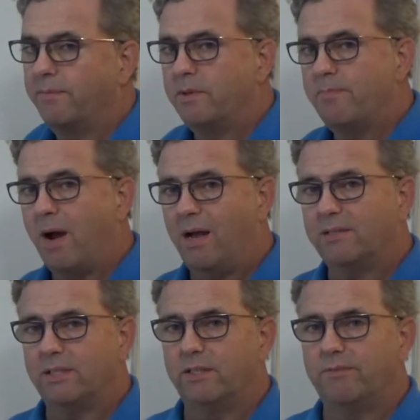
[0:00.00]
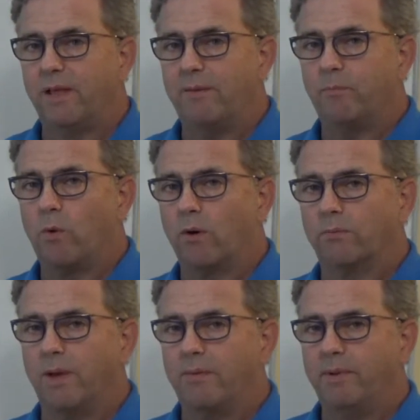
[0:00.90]
be positive, that work
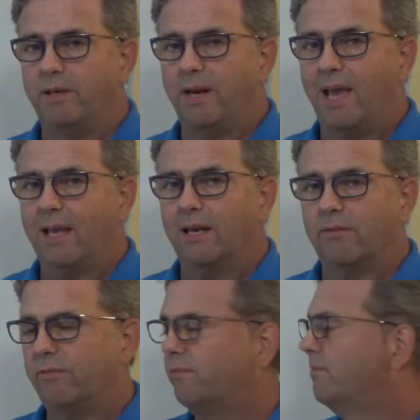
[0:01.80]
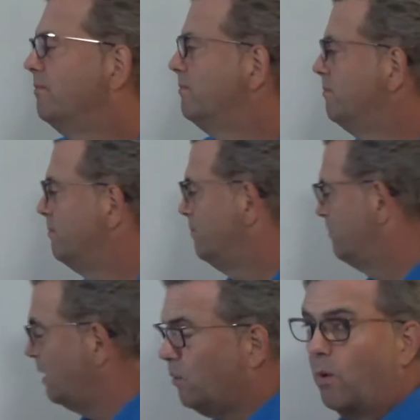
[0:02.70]
may be negative.
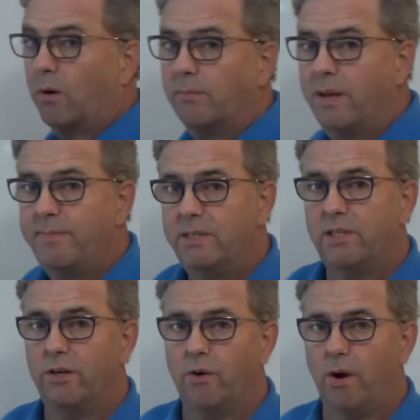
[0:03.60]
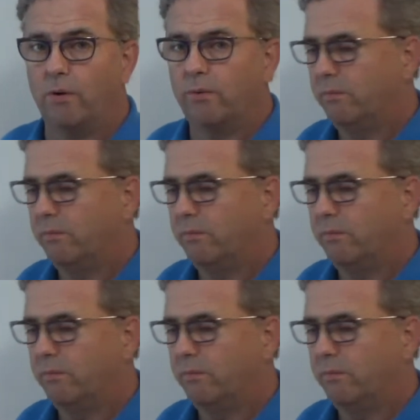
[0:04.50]
That work may be 0.